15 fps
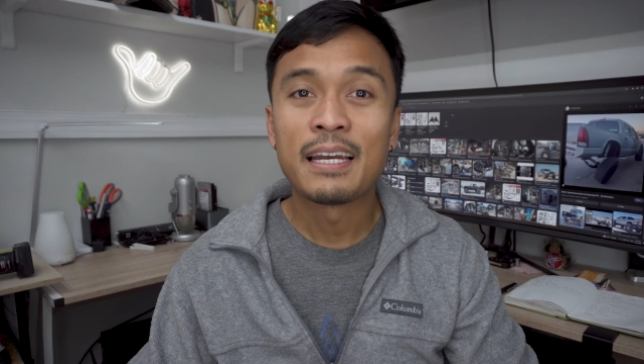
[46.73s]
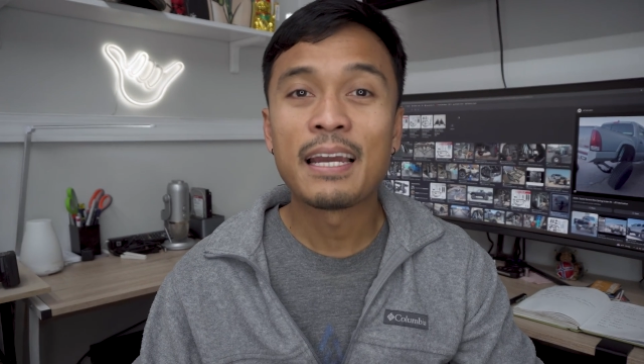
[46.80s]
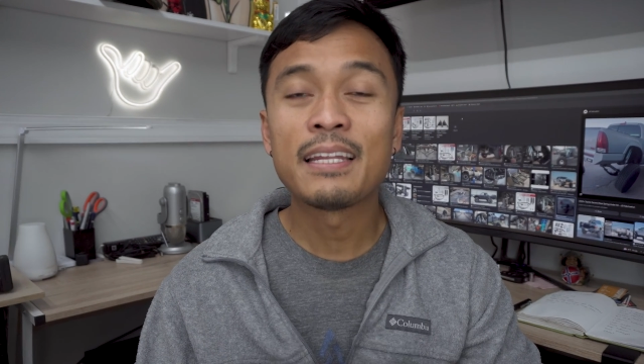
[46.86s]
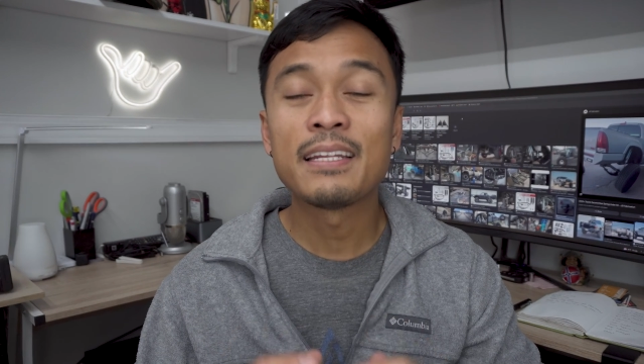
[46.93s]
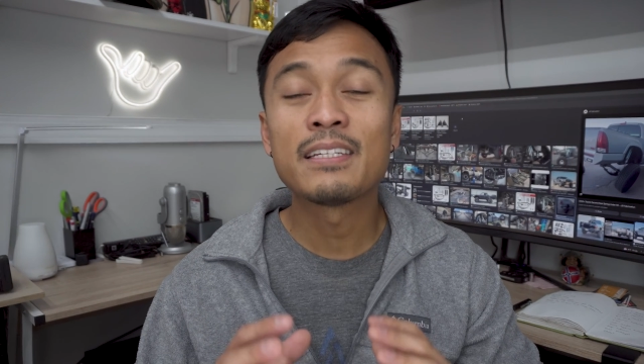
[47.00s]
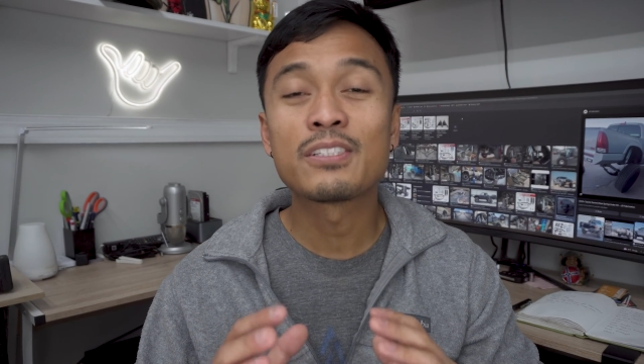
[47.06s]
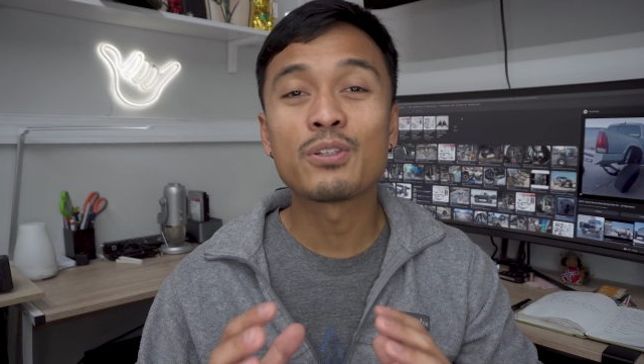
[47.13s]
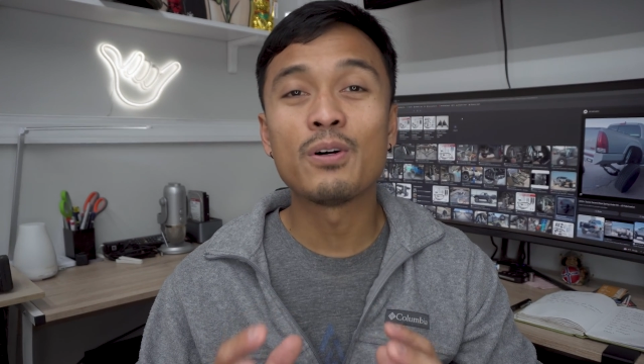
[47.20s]

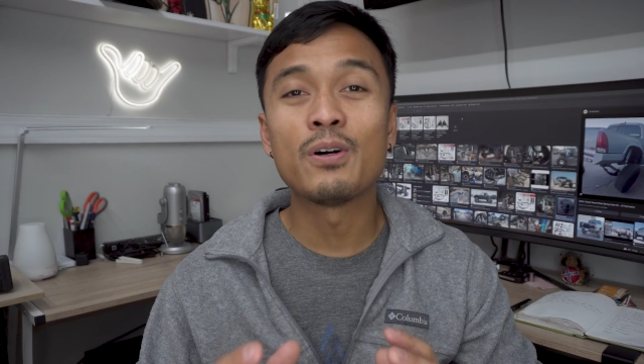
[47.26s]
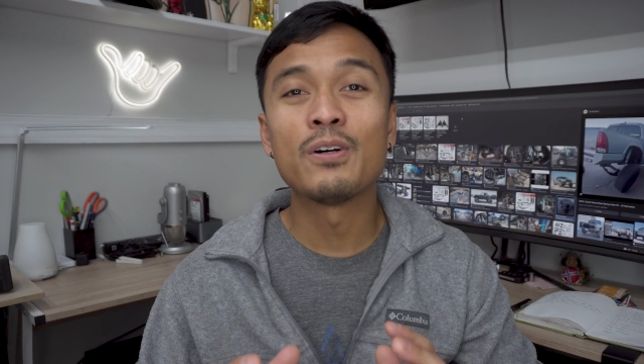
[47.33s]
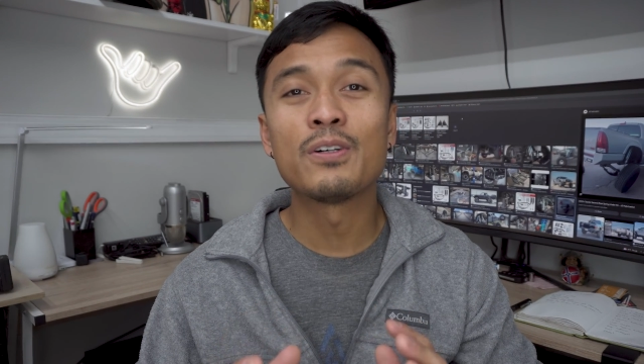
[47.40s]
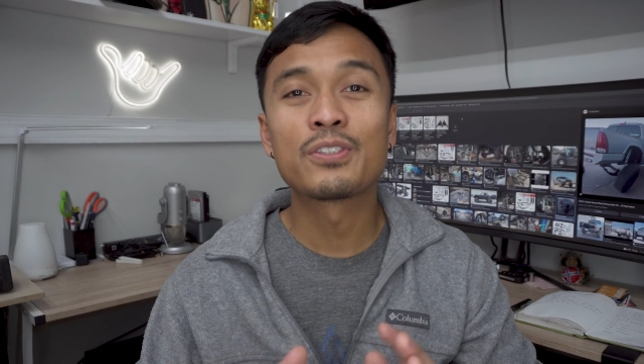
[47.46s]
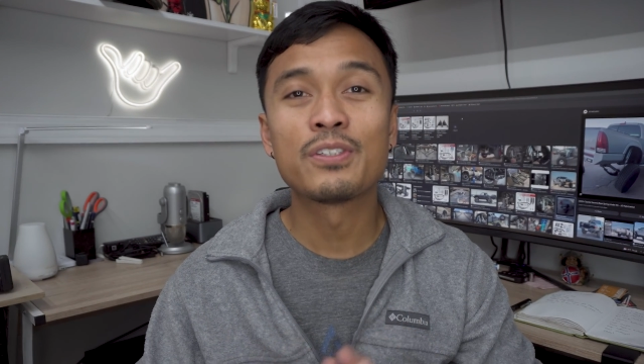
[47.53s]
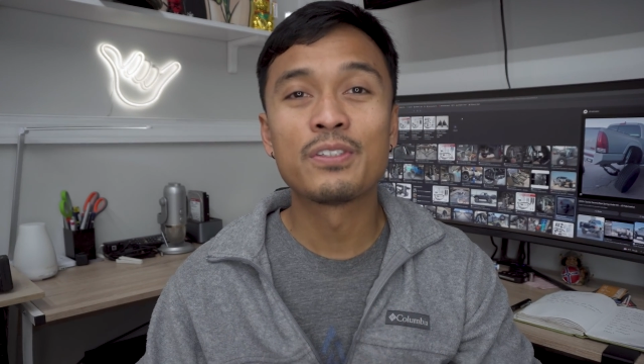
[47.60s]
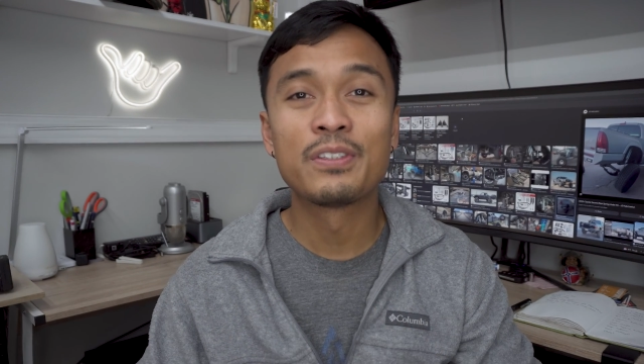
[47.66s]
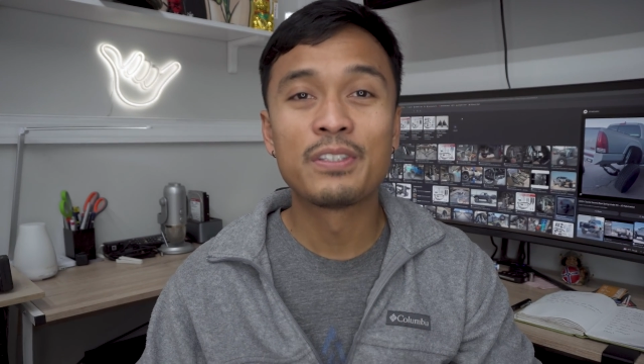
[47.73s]
and this
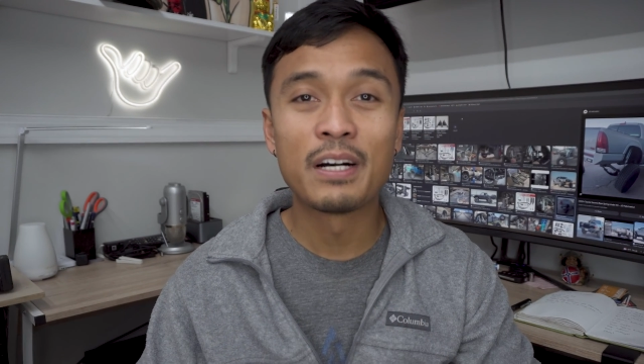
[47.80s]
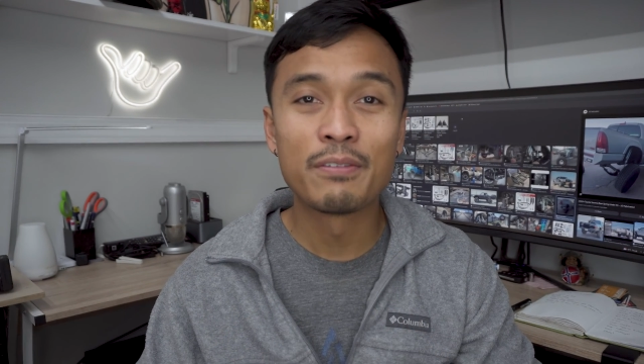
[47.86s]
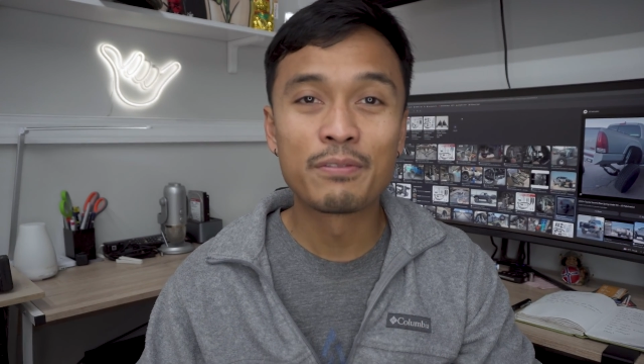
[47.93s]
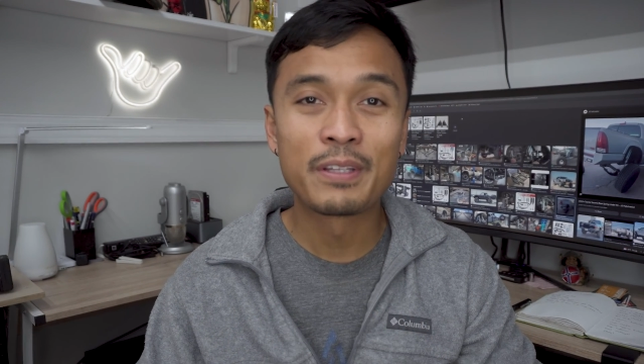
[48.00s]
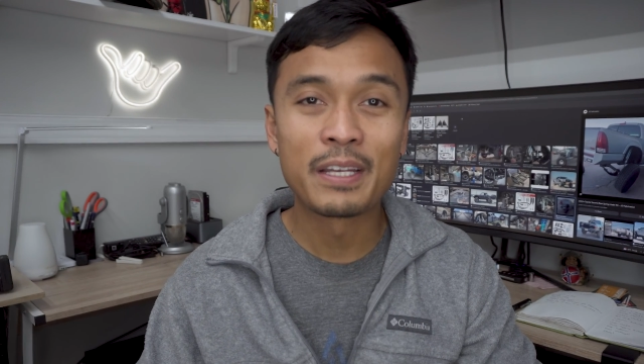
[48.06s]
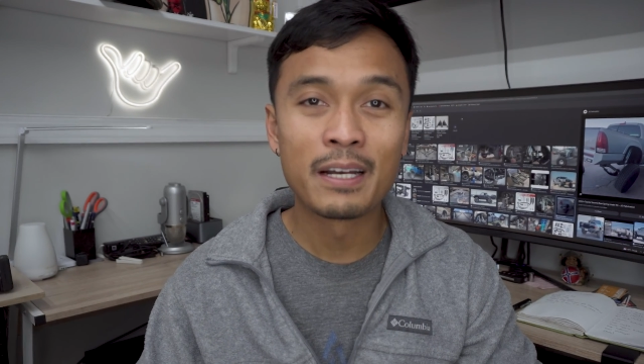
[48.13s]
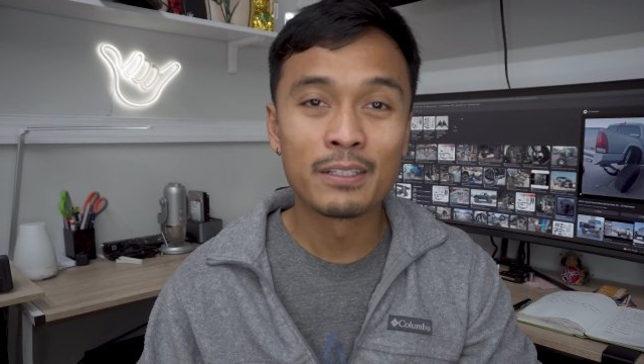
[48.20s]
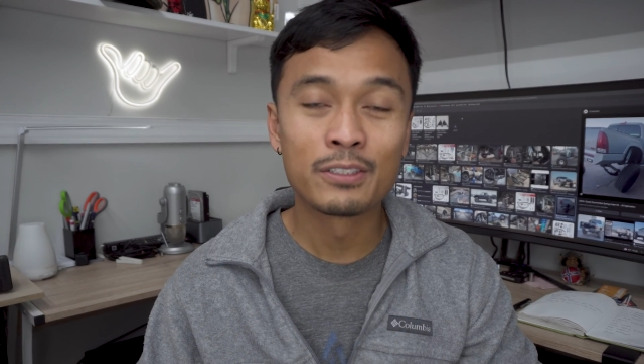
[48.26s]
also
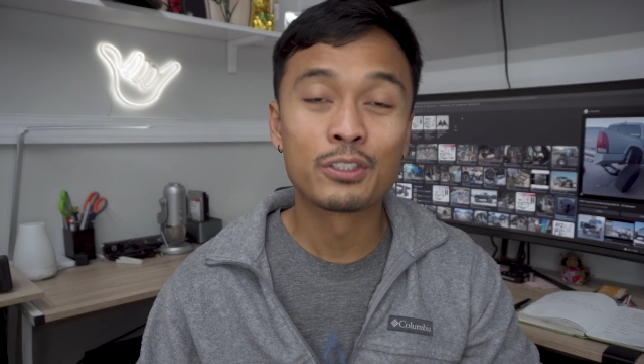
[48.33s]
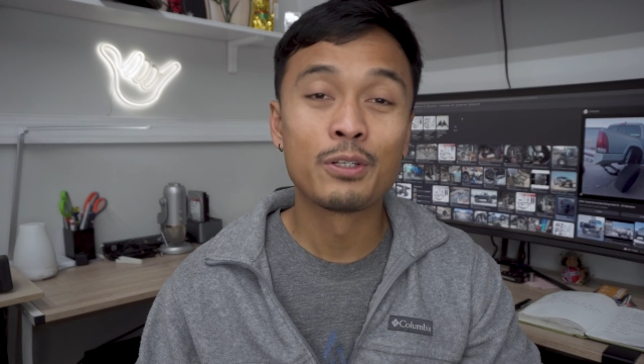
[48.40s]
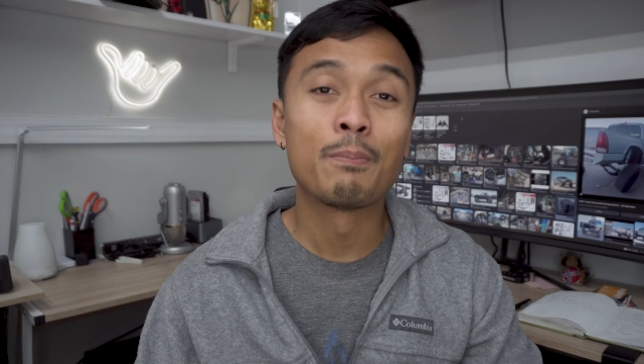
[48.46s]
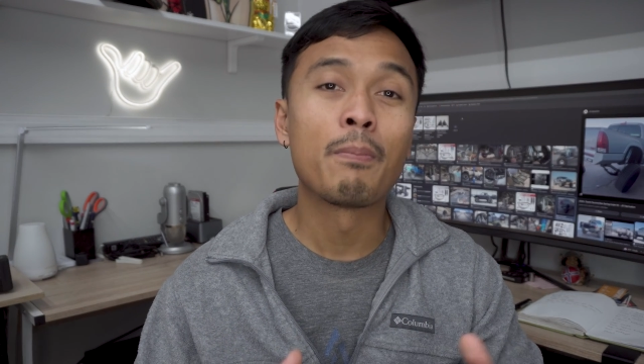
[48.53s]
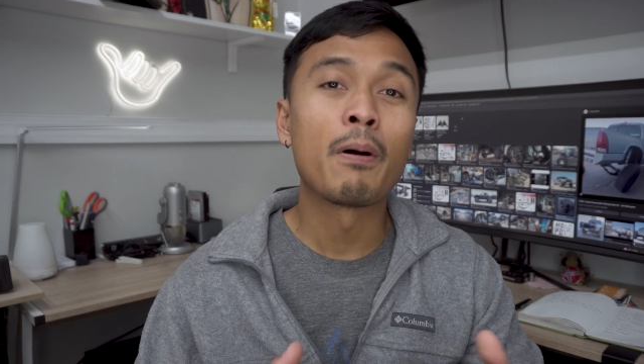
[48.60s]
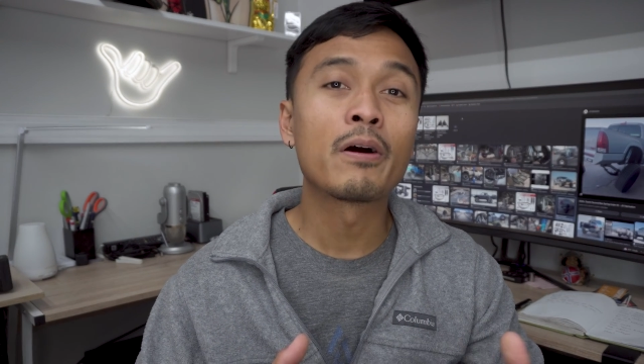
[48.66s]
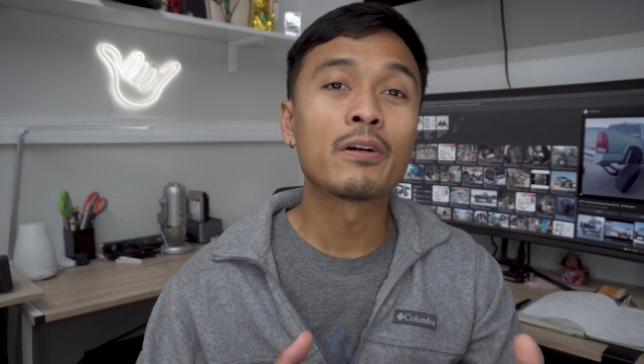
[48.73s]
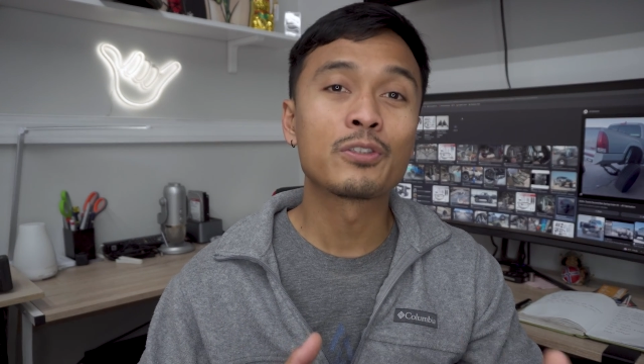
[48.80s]
dovetails to
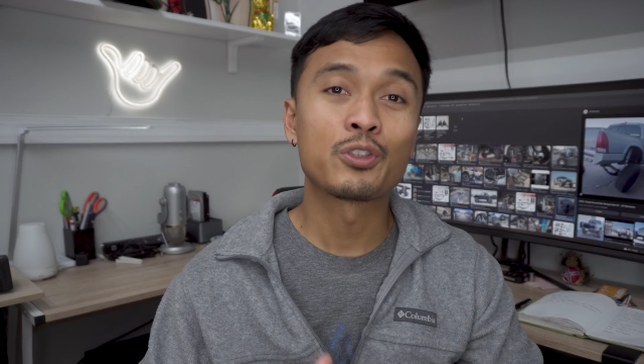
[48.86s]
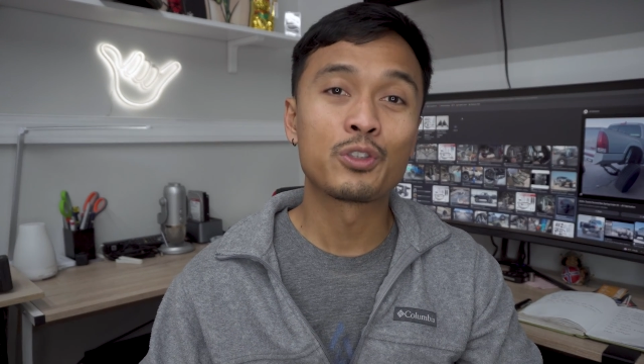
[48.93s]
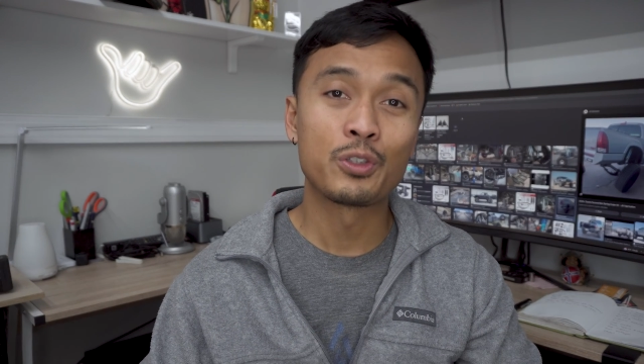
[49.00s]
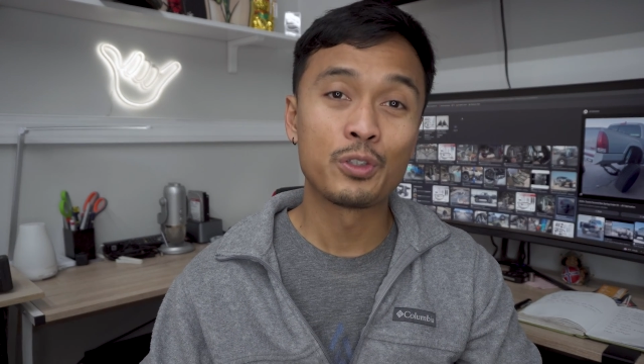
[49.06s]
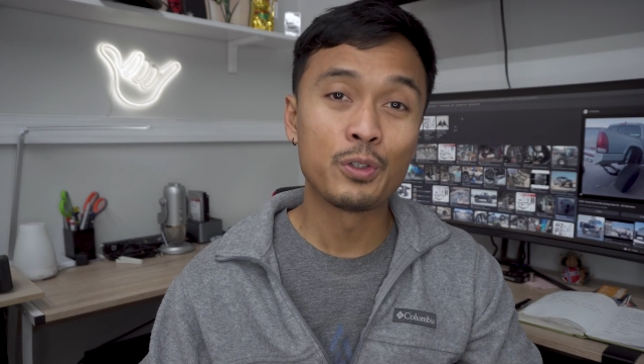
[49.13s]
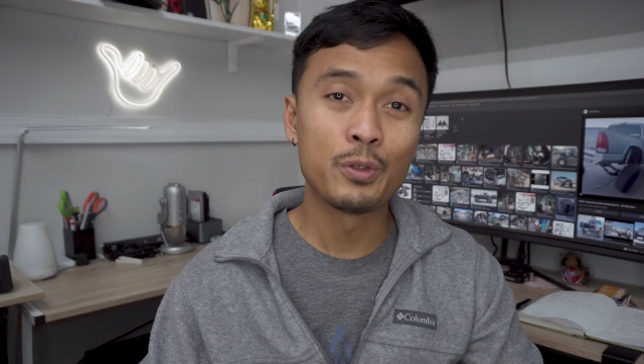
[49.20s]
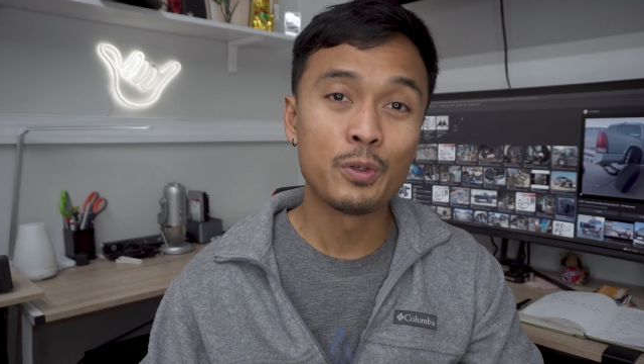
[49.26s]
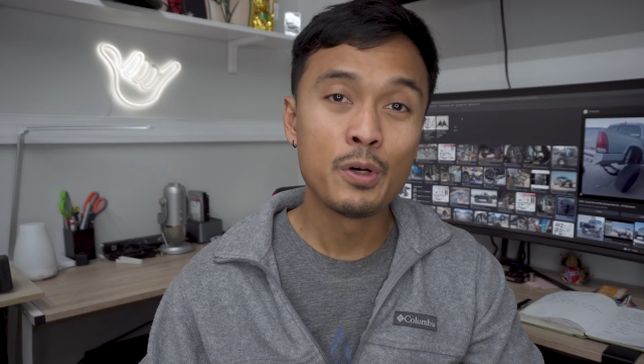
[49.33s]
part
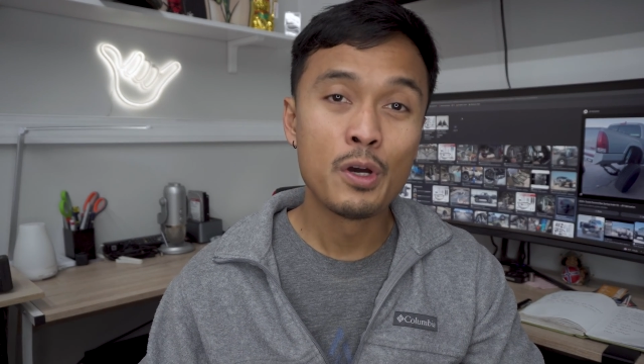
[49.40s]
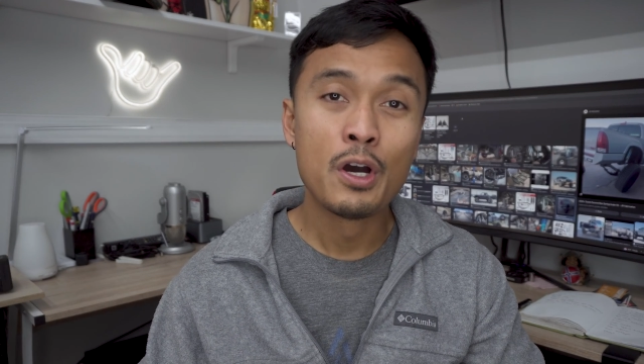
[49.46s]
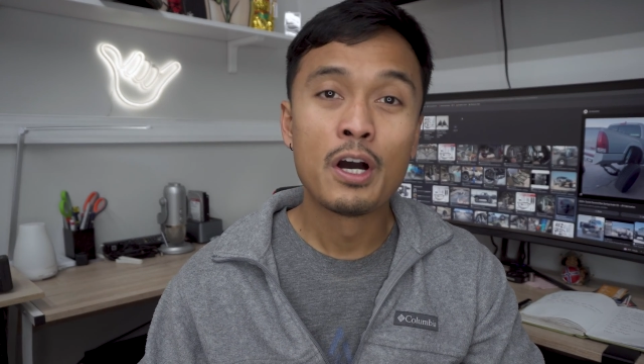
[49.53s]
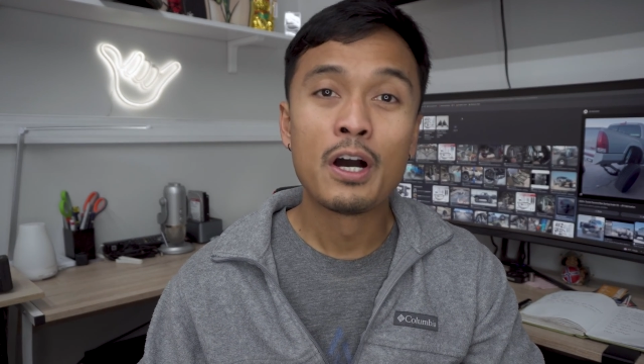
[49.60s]
2